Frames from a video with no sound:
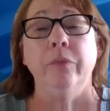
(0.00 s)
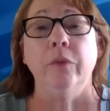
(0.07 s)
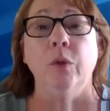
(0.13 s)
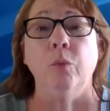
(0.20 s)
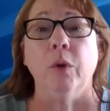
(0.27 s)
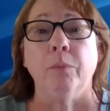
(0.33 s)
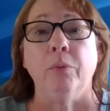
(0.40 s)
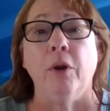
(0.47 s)

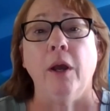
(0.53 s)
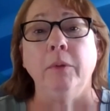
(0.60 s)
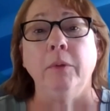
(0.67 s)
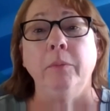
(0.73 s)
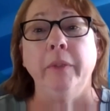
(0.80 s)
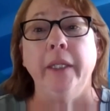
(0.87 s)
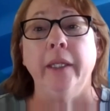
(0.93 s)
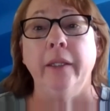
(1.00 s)
we're
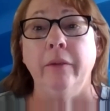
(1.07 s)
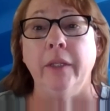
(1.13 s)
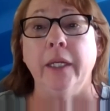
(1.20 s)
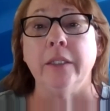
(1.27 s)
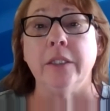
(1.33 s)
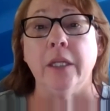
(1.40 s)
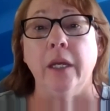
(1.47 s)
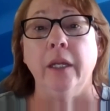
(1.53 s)
probably in
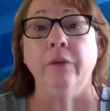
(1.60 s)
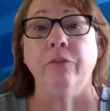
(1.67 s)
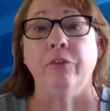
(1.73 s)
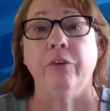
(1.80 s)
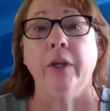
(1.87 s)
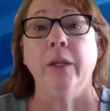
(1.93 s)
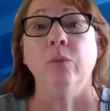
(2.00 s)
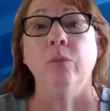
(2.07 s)
that time
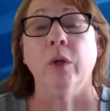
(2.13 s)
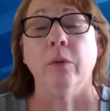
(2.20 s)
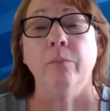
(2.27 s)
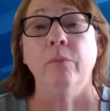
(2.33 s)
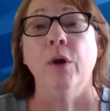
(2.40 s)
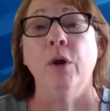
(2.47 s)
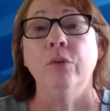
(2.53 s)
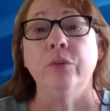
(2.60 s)
frame where
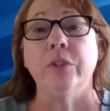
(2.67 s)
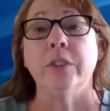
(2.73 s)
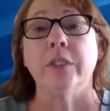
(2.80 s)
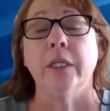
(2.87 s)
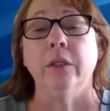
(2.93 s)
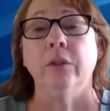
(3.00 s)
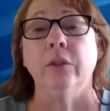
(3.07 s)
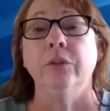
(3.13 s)
most
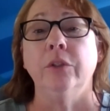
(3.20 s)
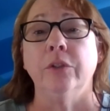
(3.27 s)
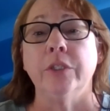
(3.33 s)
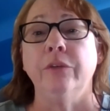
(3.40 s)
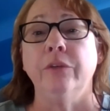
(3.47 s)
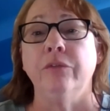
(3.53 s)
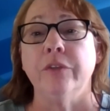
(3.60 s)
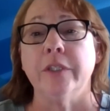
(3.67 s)
skilled
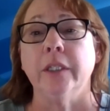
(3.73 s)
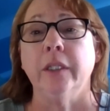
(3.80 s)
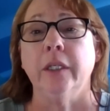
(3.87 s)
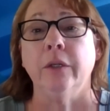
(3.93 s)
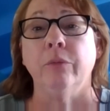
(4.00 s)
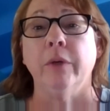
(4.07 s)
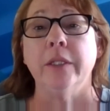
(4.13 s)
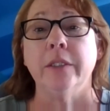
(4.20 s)
nursing facility
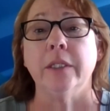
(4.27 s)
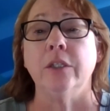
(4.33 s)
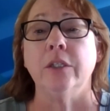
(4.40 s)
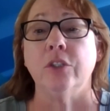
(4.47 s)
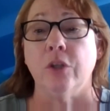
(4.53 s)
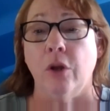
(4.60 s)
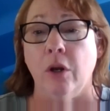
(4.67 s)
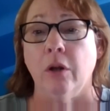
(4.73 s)

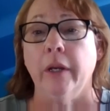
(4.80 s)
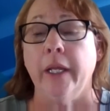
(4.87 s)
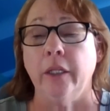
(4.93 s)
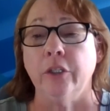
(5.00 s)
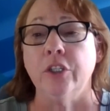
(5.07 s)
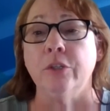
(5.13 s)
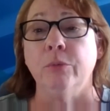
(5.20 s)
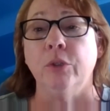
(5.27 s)
residents are
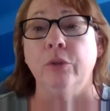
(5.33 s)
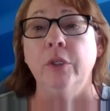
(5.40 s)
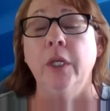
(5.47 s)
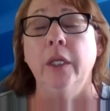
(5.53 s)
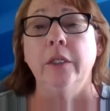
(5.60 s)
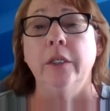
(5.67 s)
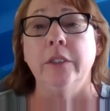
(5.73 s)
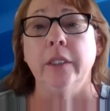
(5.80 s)
eligible
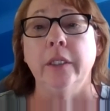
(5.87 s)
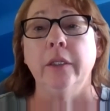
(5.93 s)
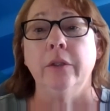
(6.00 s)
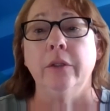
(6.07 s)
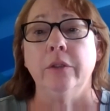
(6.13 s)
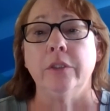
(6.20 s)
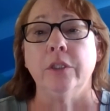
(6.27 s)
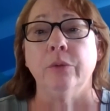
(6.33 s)

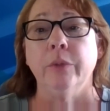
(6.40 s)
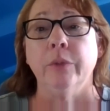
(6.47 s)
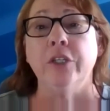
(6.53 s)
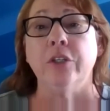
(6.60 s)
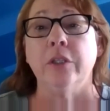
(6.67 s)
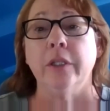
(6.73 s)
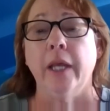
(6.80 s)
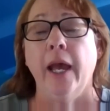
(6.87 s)
to
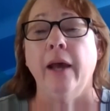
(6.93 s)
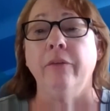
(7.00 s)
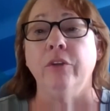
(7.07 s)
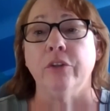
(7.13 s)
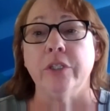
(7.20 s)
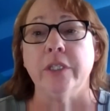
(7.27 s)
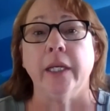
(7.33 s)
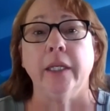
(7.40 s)
have their
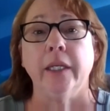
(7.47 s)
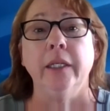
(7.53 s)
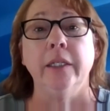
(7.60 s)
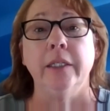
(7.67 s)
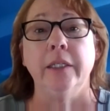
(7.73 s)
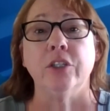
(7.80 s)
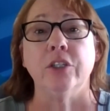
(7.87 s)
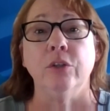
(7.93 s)
second
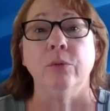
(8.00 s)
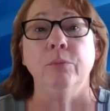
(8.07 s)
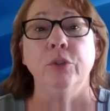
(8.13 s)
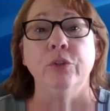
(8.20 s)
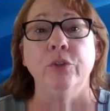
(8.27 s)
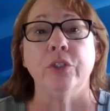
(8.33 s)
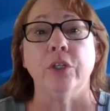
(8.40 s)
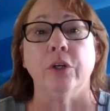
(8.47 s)
additional
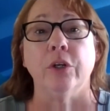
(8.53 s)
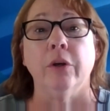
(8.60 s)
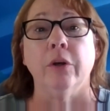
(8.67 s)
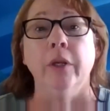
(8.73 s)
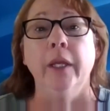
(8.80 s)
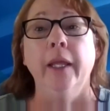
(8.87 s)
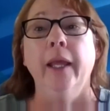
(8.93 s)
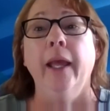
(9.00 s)
booster.
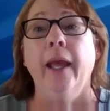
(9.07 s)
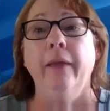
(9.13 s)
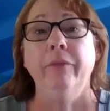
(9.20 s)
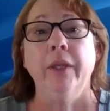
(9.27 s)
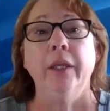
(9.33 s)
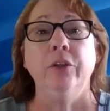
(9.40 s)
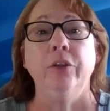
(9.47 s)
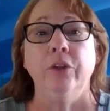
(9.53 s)
And
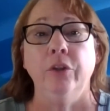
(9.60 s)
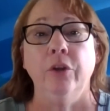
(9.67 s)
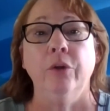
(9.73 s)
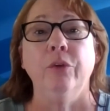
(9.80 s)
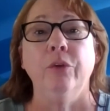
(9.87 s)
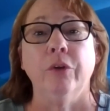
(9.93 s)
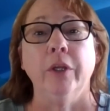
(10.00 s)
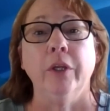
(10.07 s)
then,
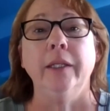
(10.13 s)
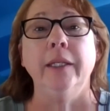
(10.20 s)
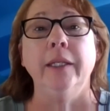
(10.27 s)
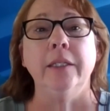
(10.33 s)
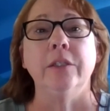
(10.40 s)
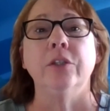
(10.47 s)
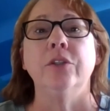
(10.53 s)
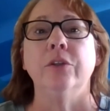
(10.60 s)
you're going to
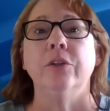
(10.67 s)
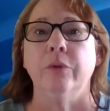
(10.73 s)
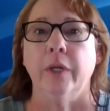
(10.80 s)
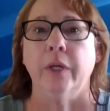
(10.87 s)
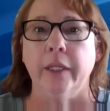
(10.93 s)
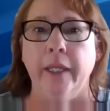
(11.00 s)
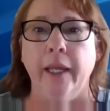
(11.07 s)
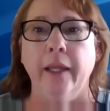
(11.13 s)
need to do,
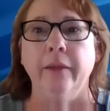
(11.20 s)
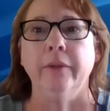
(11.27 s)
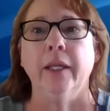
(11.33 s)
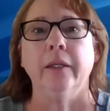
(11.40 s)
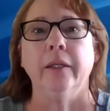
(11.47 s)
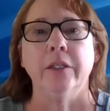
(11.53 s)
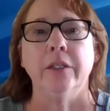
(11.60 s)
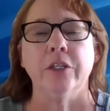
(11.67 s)
again,
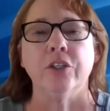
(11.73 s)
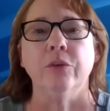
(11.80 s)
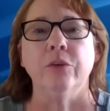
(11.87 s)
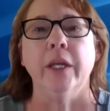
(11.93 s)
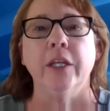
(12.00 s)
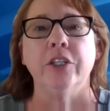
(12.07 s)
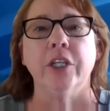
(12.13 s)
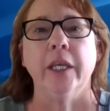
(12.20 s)
that additional
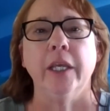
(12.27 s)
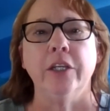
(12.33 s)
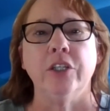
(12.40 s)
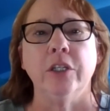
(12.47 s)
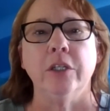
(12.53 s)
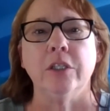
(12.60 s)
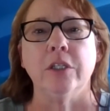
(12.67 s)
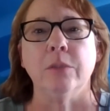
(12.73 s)

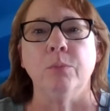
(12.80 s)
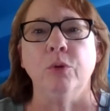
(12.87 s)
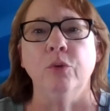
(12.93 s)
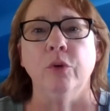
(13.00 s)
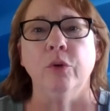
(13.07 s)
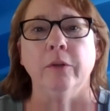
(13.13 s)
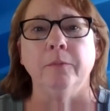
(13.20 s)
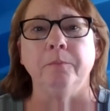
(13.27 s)
education and
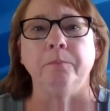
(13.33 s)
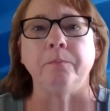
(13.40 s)
support.